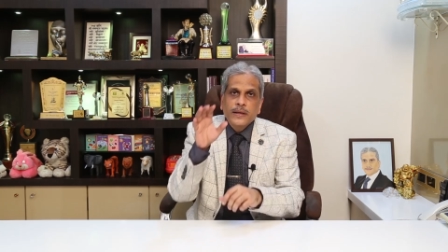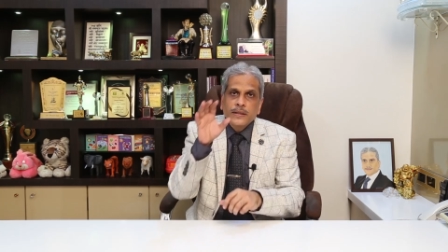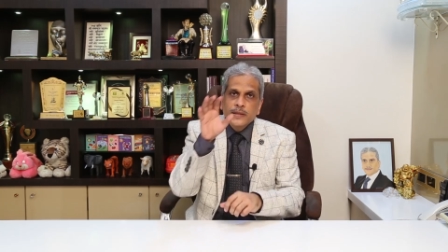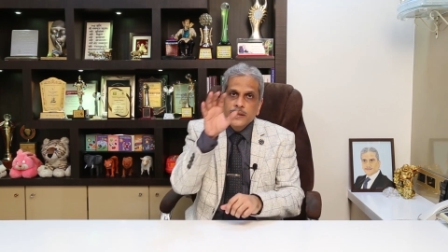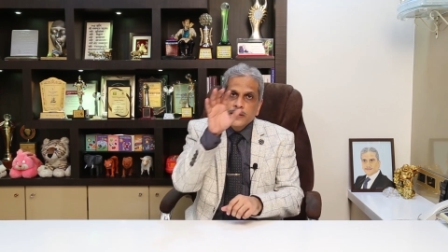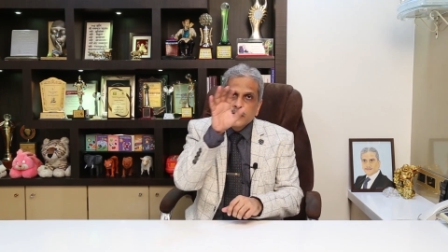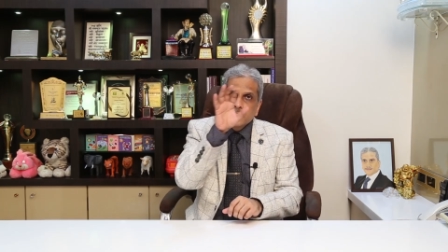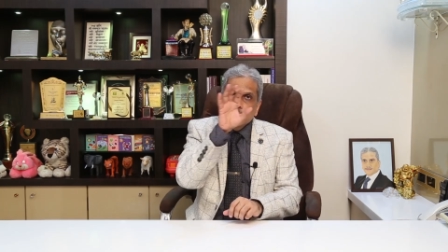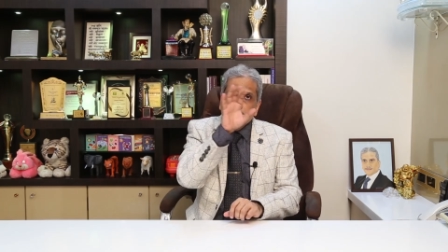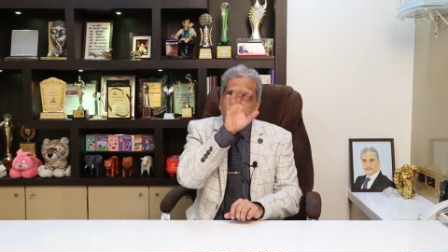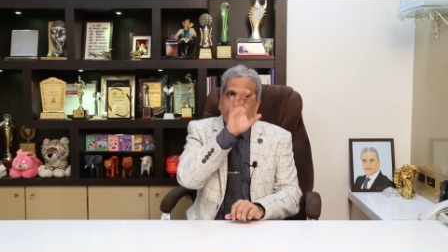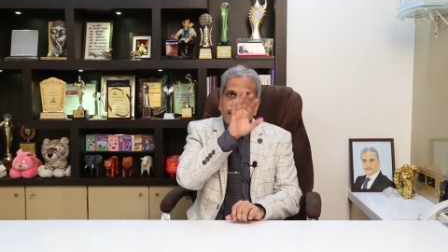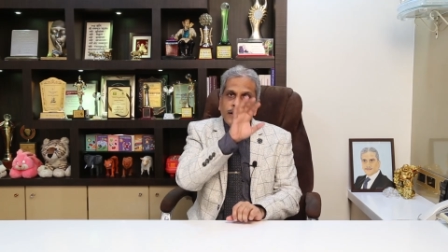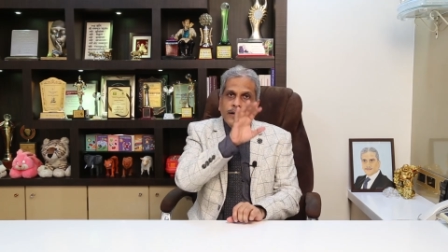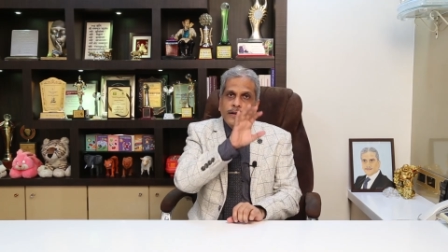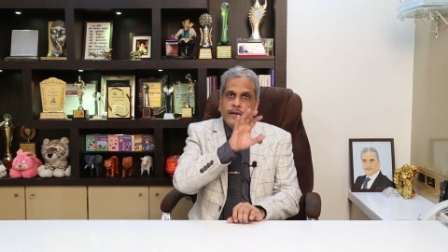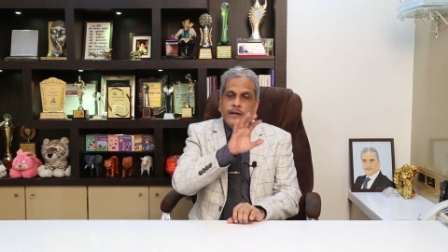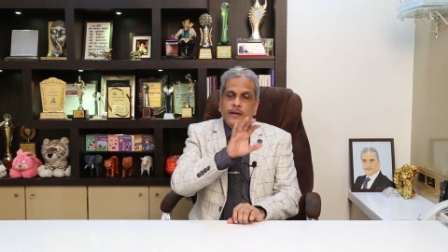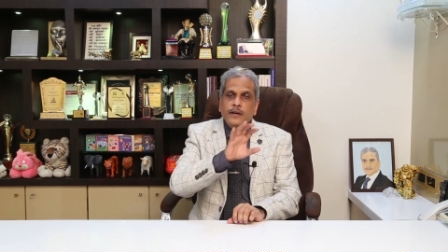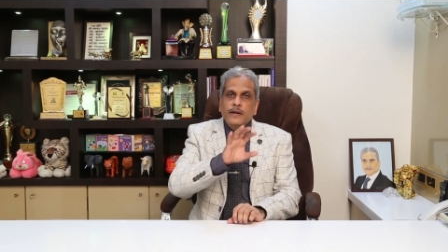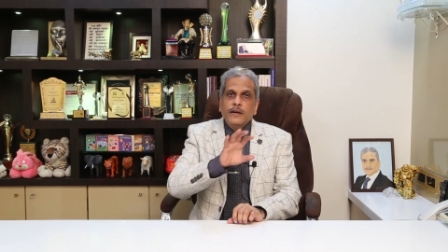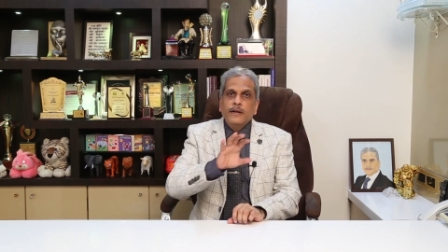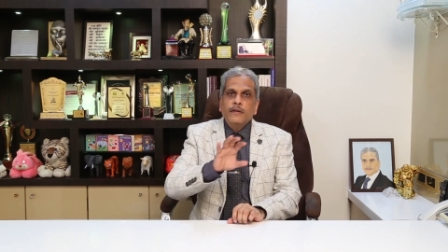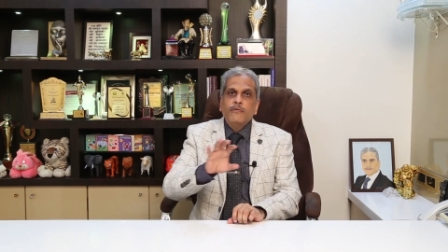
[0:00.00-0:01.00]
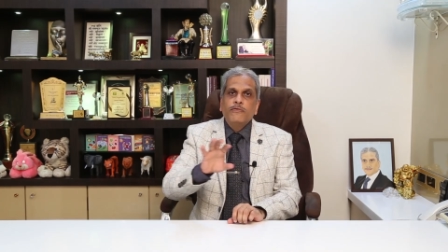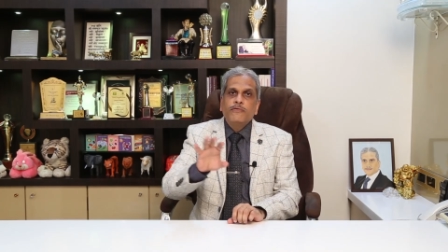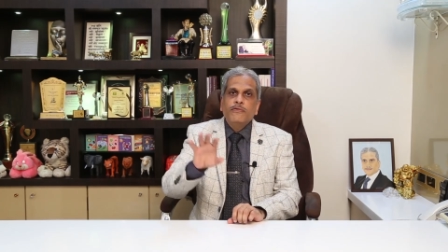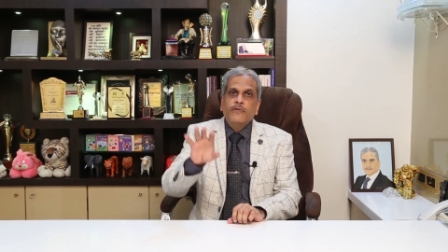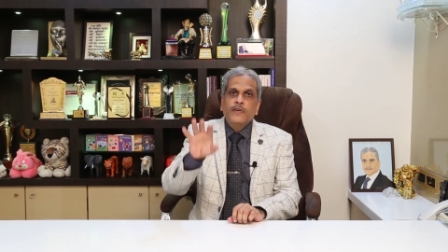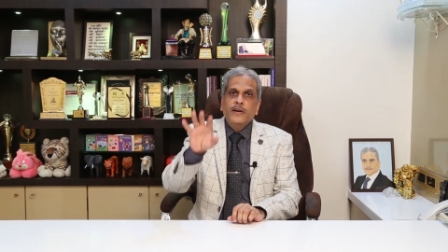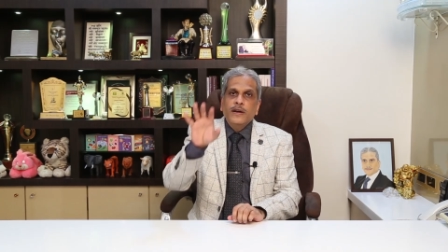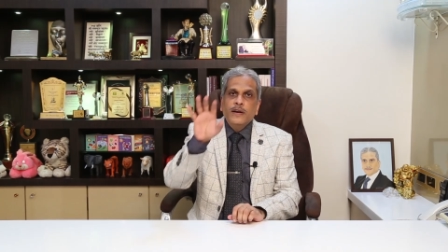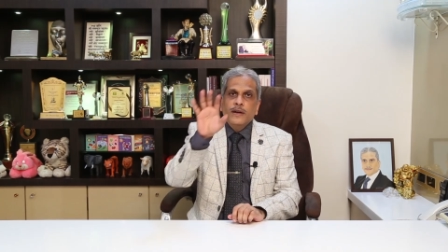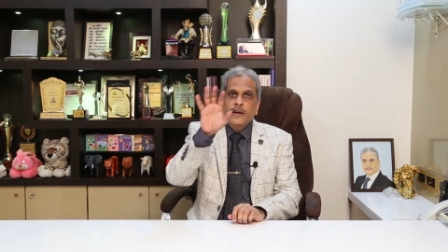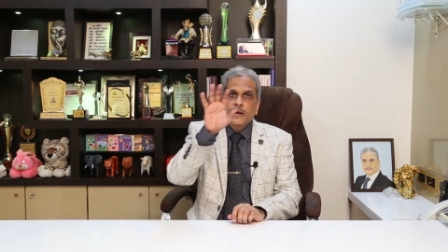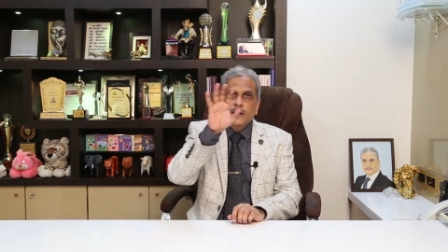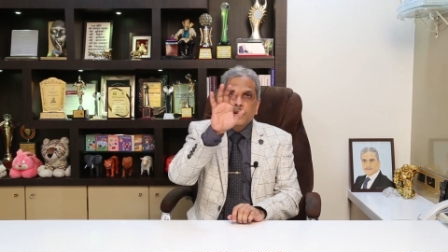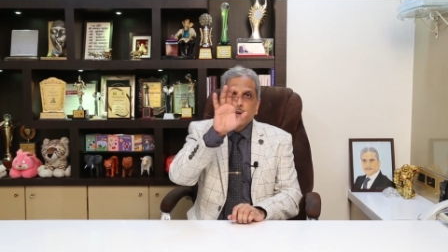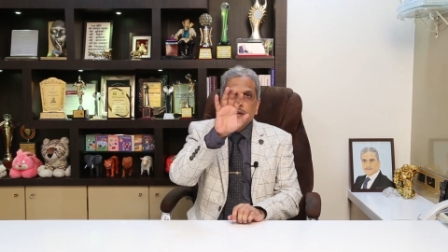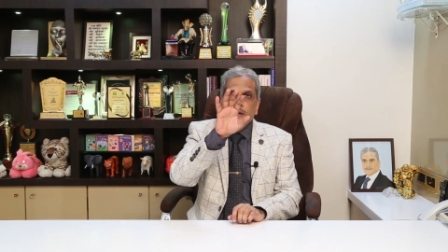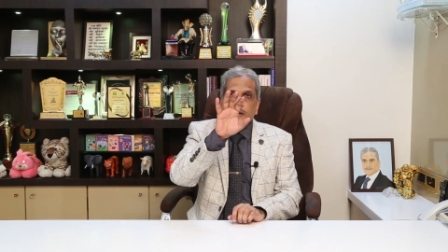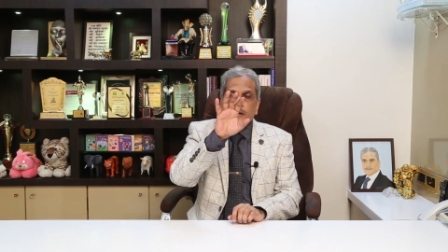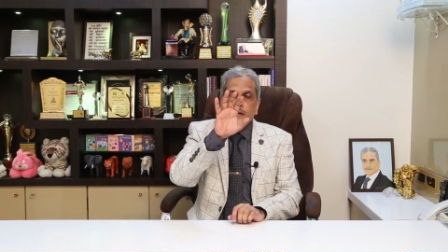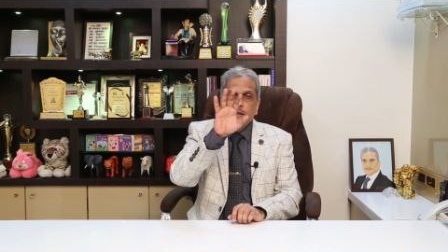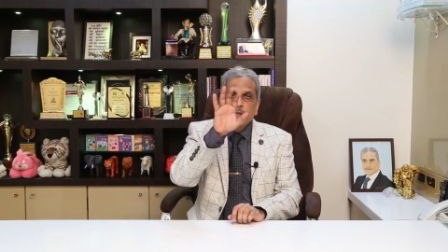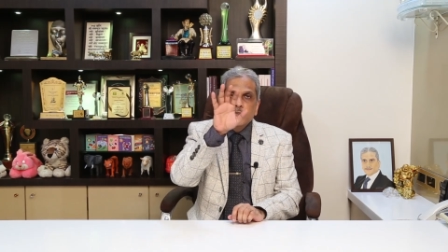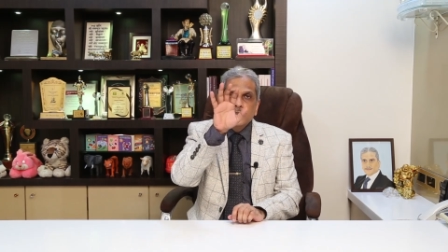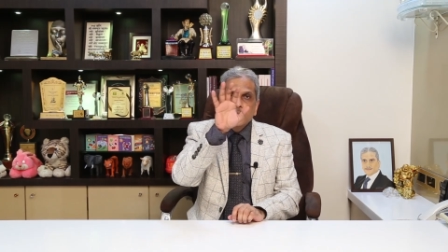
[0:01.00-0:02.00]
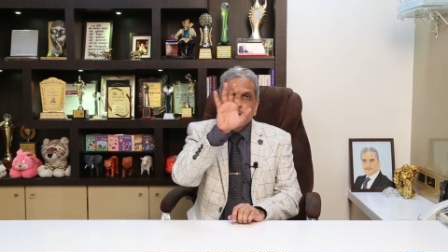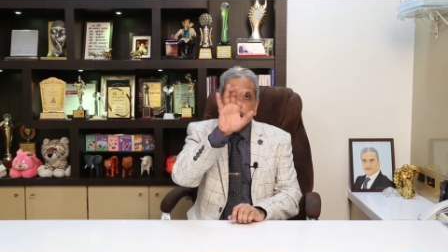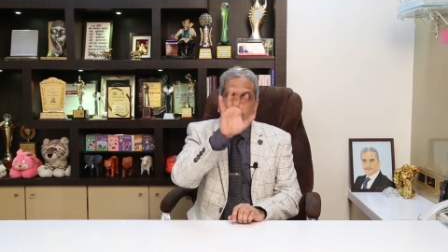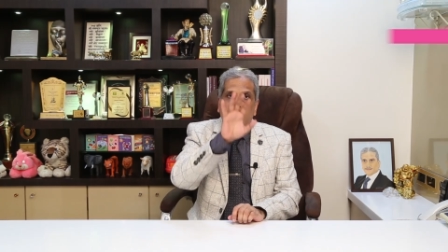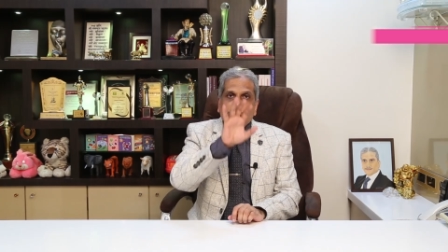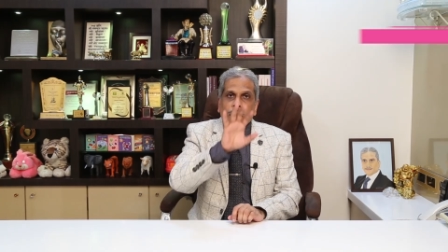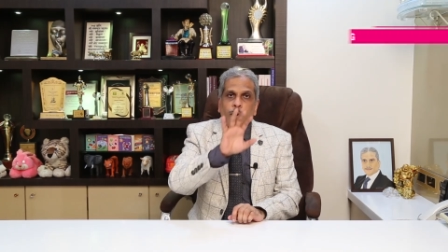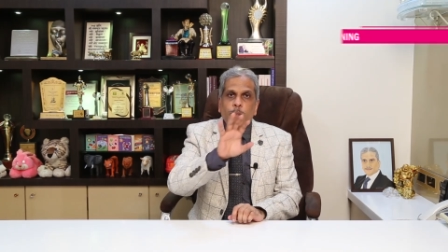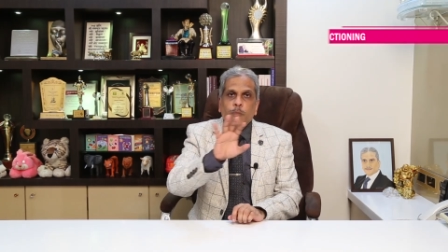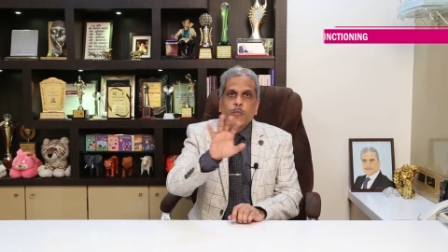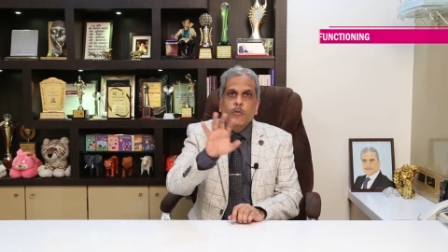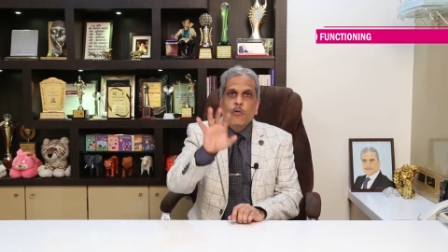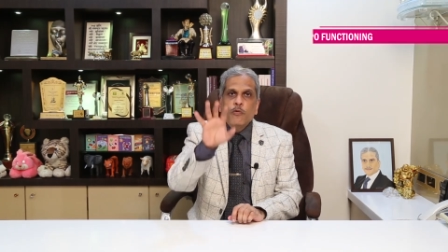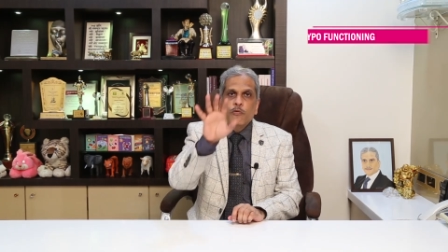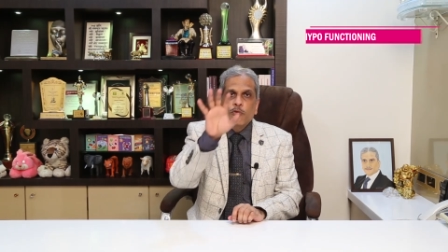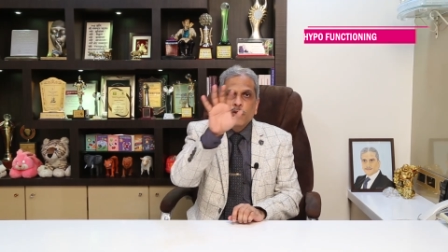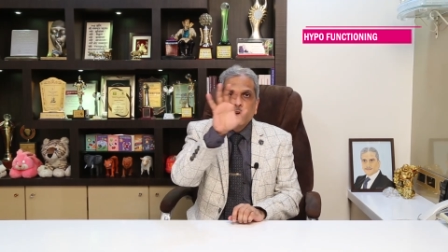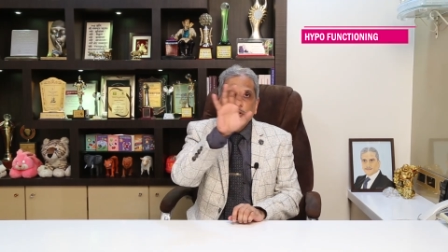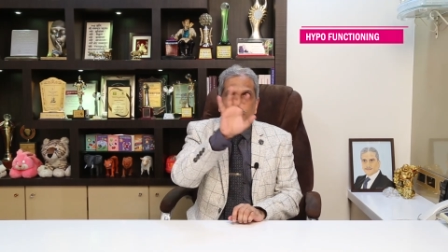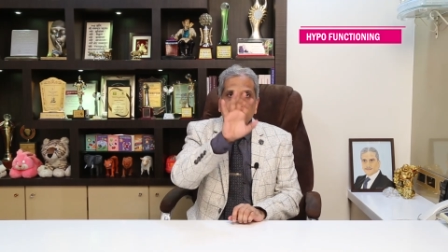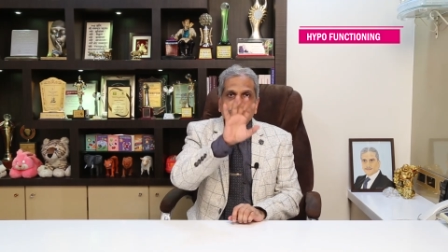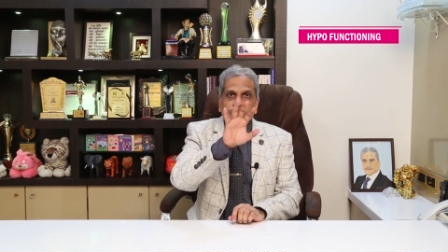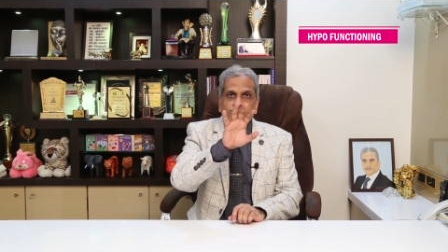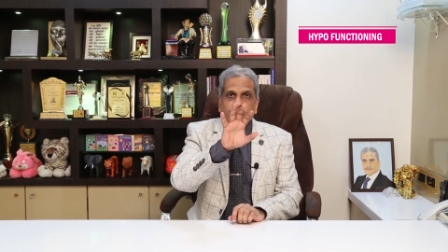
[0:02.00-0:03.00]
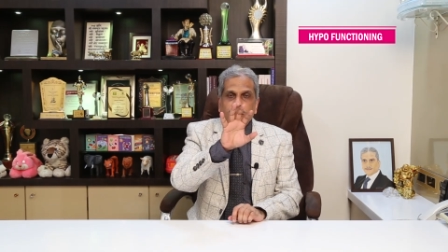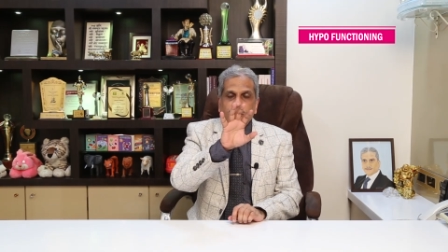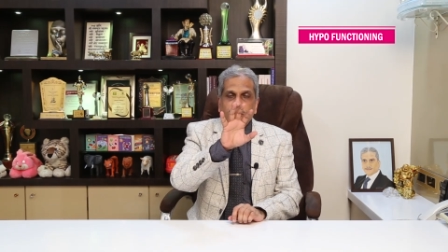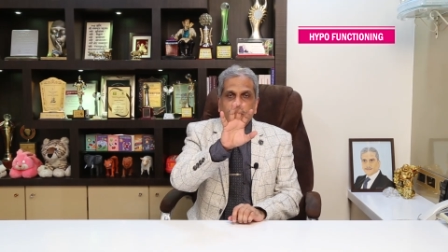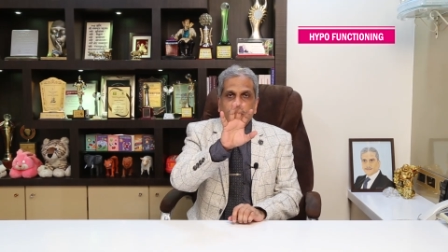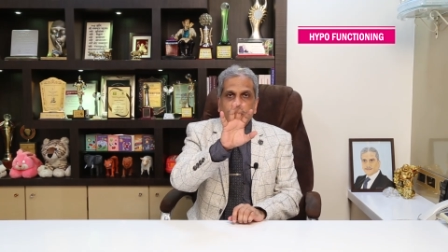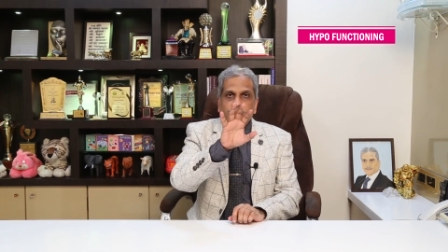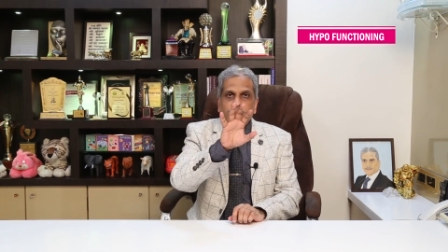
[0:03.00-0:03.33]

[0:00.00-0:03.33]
this central field is hypofunctioning.